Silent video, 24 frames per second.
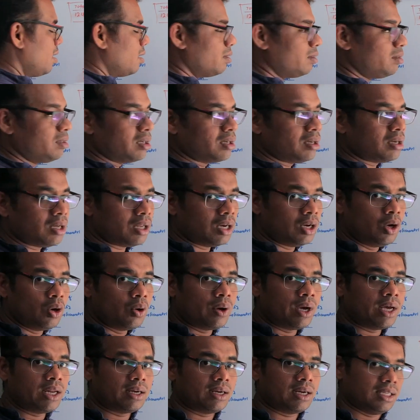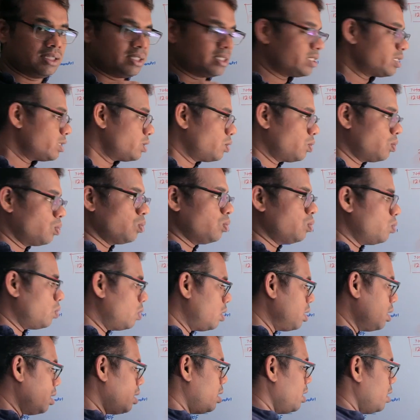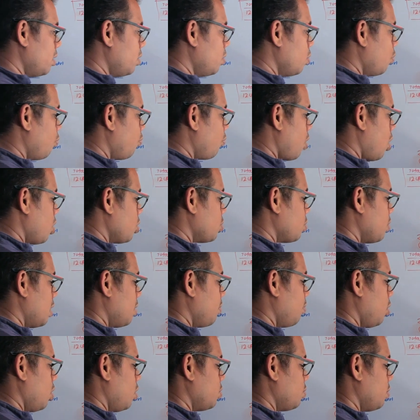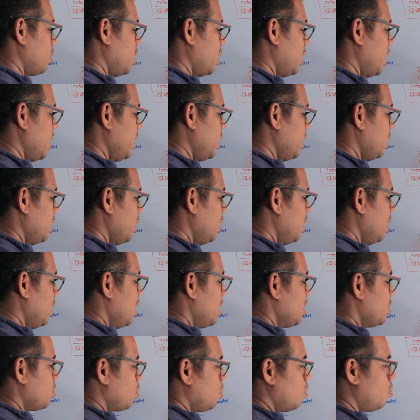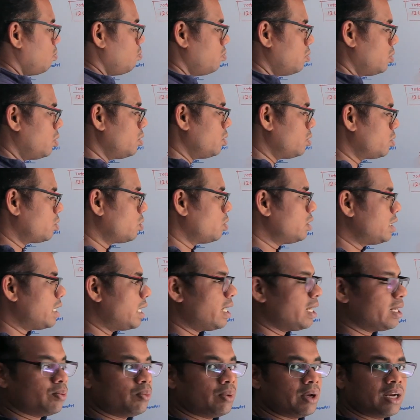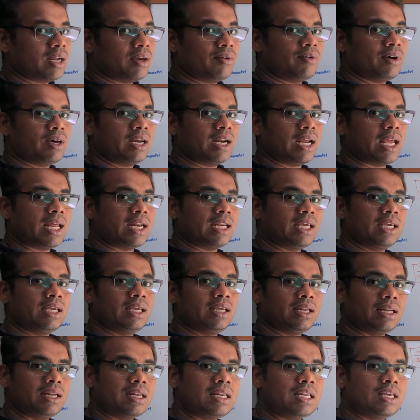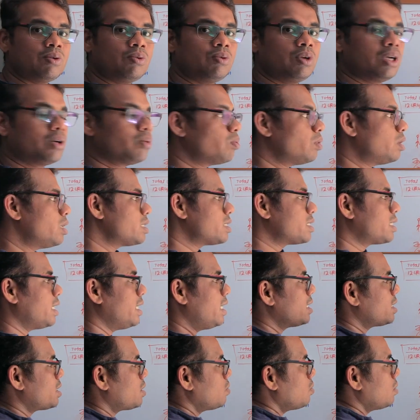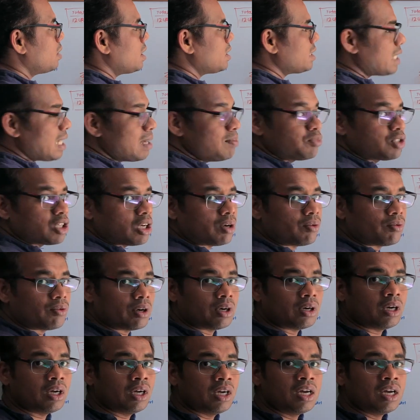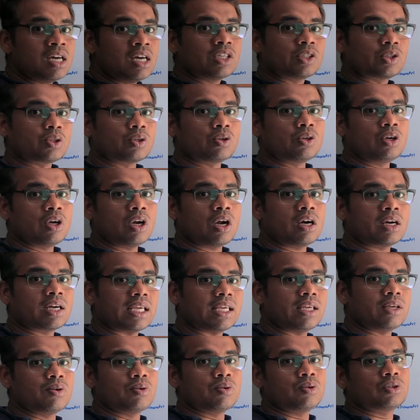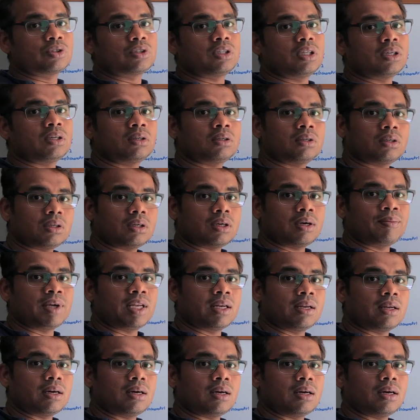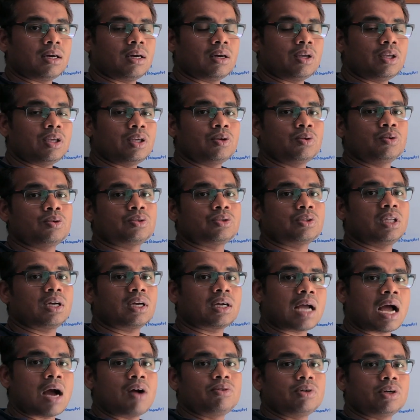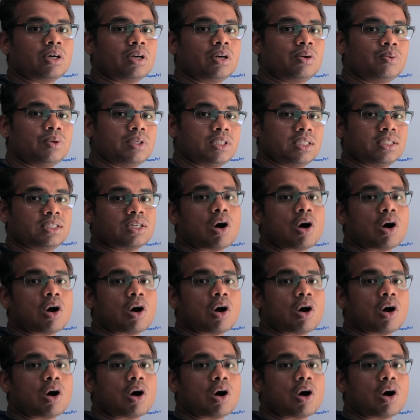the lower range to 2 plus 1 plus 1, right? So that whenever any new request hits to the same server, should not use the use the counter which is